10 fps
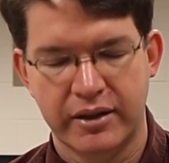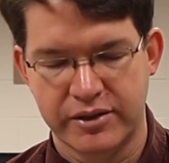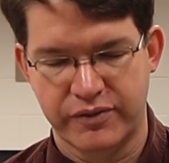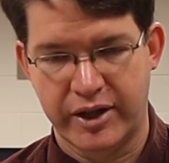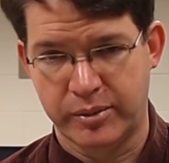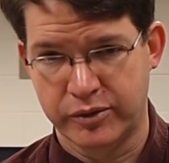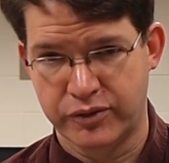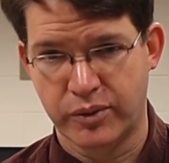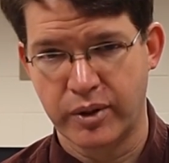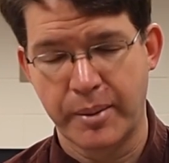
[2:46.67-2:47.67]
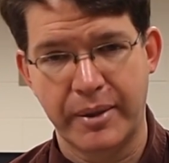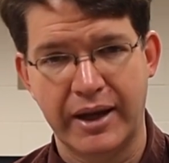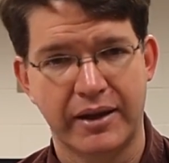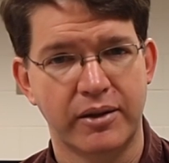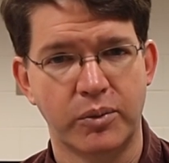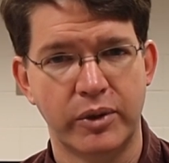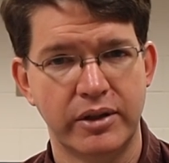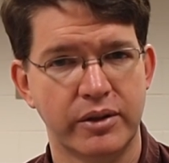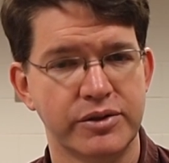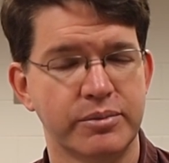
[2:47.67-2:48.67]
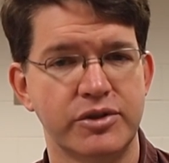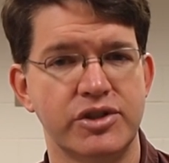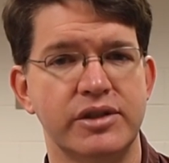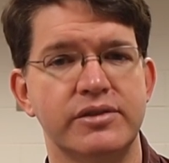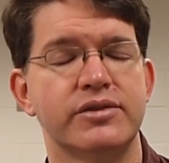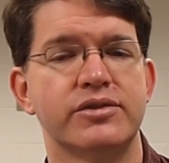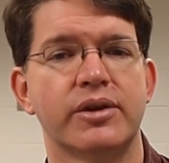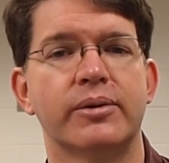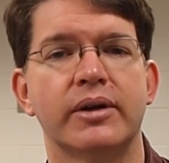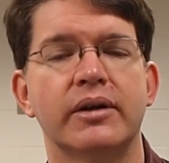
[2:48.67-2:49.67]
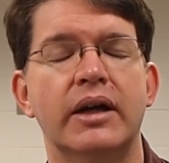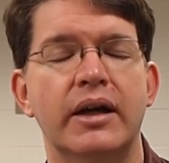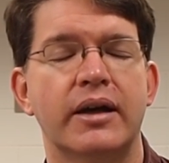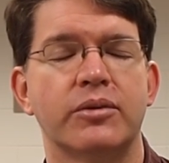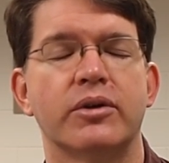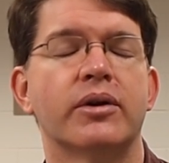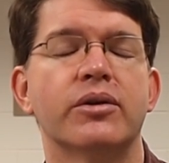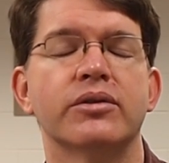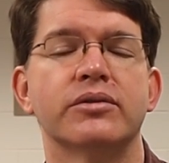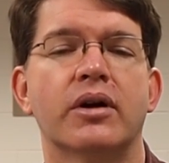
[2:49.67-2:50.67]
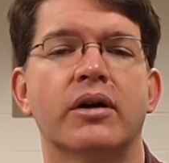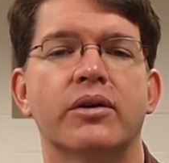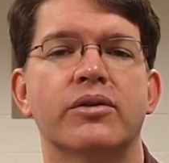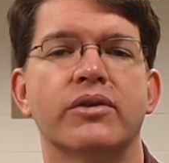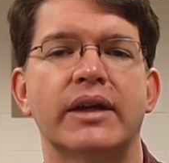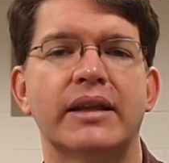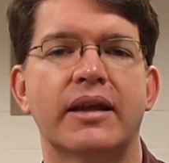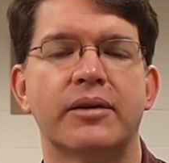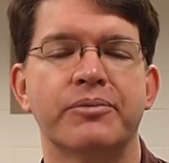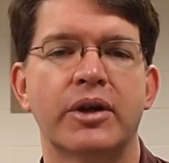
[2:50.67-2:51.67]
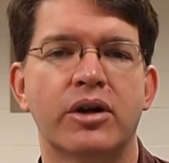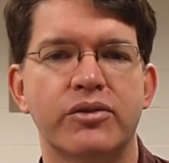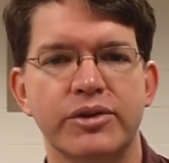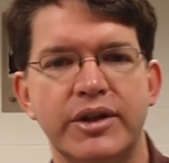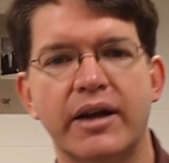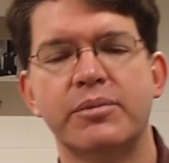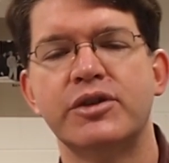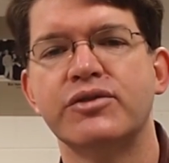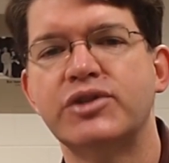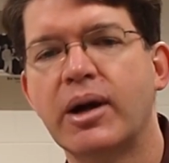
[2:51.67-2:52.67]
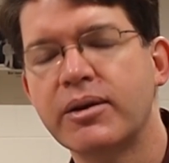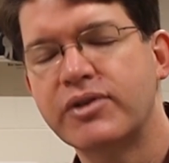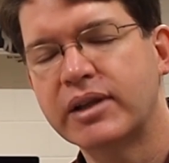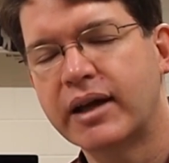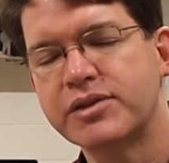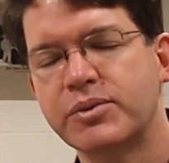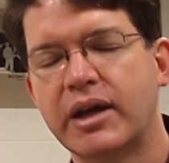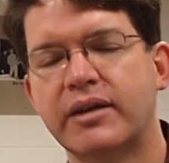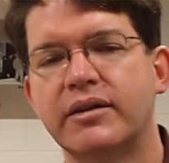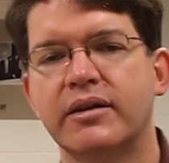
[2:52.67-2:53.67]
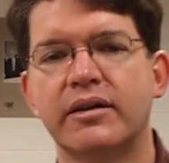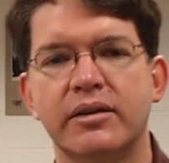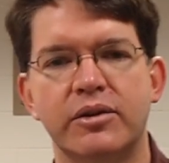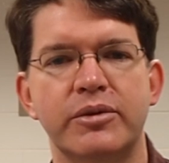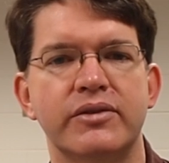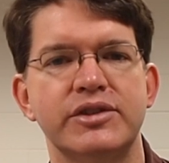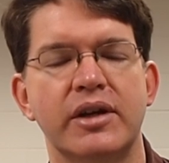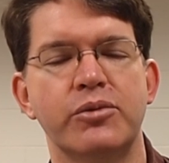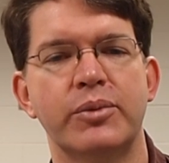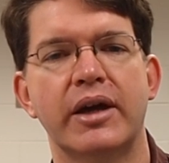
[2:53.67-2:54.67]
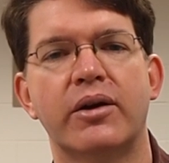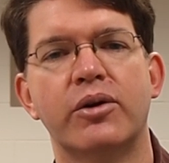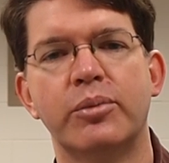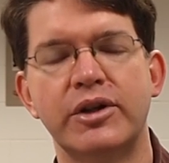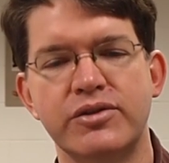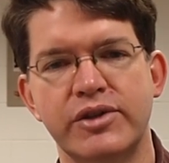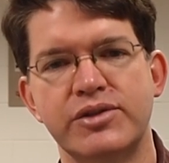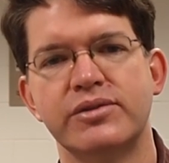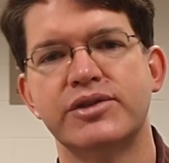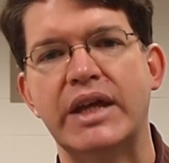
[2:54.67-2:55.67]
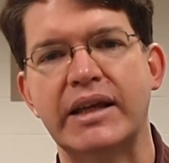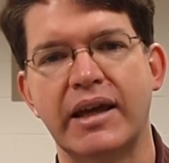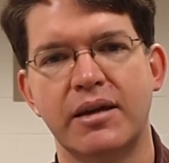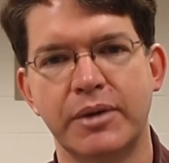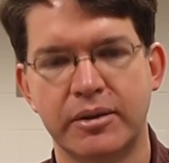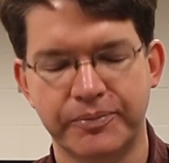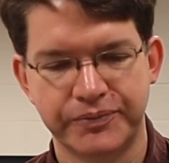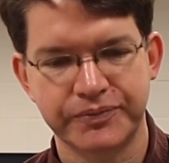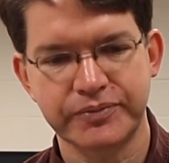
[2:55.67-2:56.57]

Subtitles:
It is available for Mac and Windows machines, so run on over and get that. Over in the documentary photography class, we had a little bit of excitement. We had a whole bunch of visitors that came in.